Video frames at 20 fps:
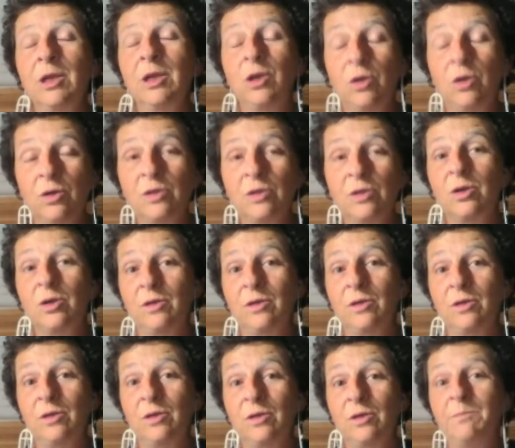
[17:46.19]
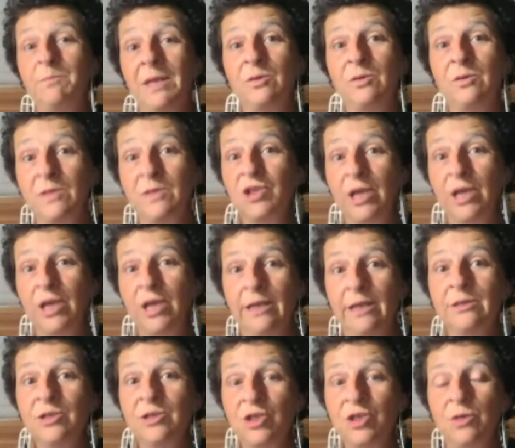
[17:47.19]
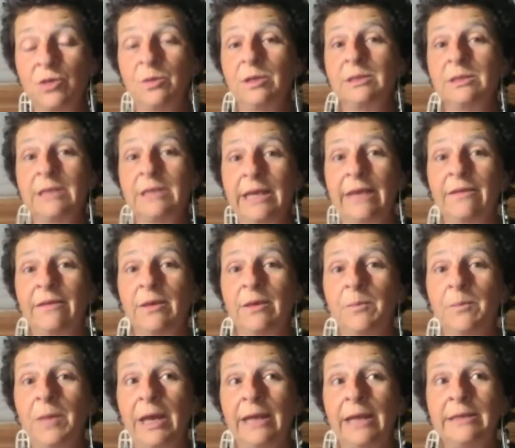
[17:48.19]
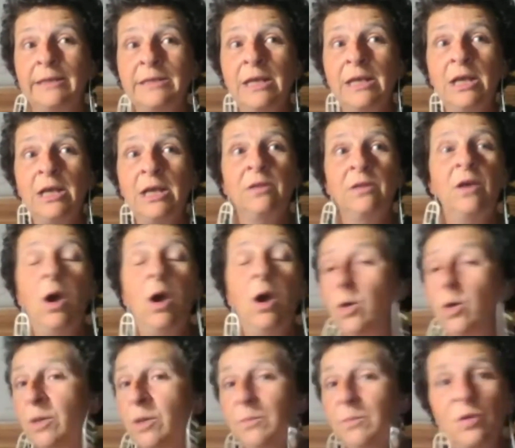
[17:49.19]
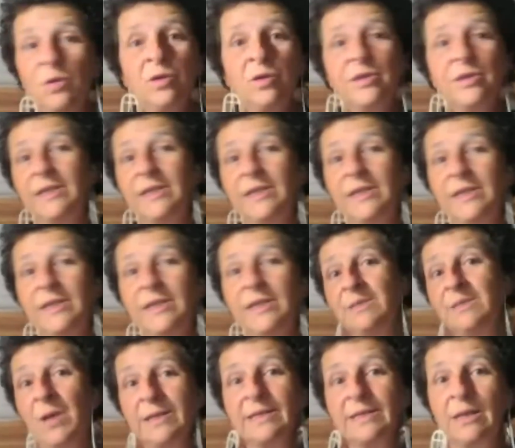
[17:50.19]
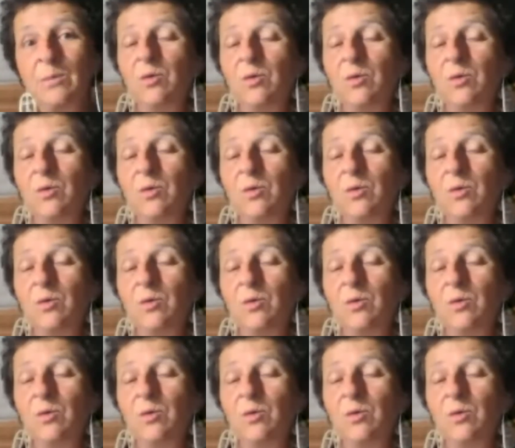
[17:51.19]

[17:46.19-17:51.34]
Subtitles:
good mentors, Jay and Stuart, together, and the whole community is buzzing.